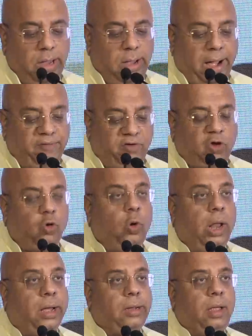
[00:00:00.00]
I wish you
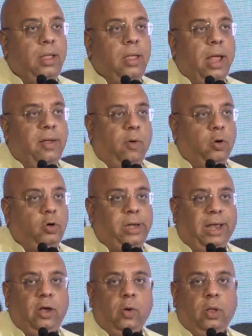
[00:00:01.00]
luck. And I want to
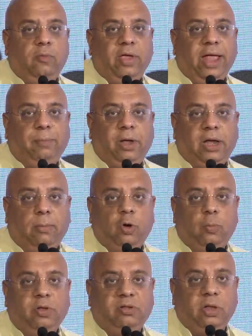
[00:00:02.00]
tell you, we at
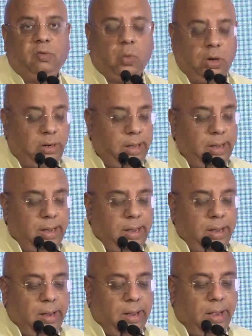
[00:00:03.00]
BW Business World
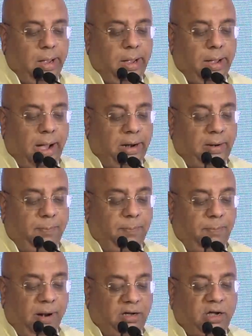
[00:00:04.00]
uh, are a
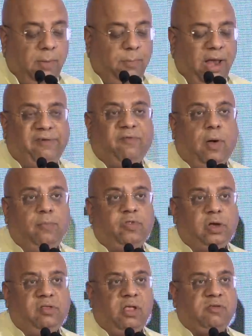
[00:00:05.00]
multi-platform,
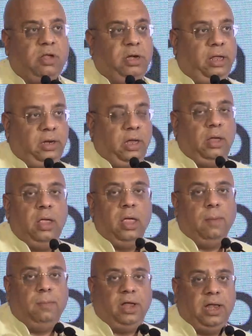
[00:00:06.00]
360-degree
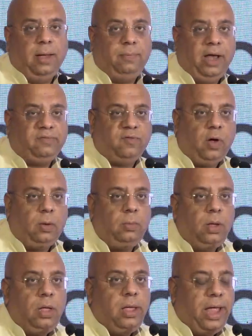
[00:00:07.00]
media platform,
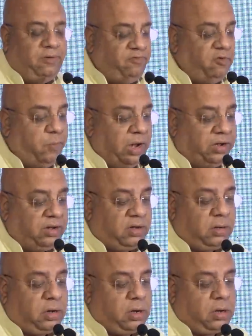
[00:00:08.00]
and we built
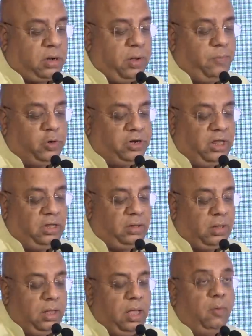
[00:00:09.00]

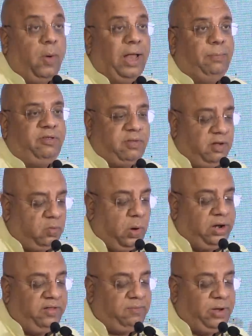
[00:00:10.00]
communities. While Business
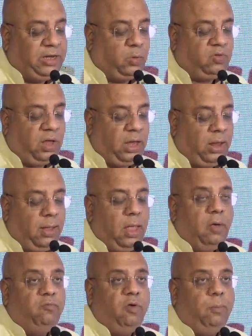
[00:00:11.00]
World is B2C,
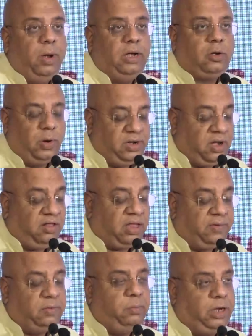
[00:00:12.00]
we built
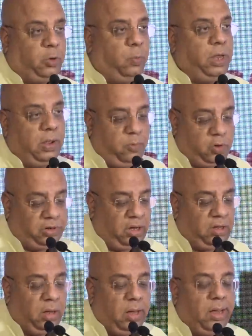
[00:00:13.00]
27 B2B
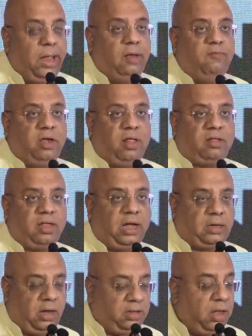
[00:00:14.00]
communities in various
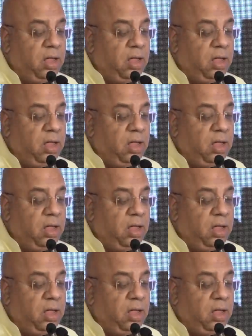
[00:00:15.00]
sectors,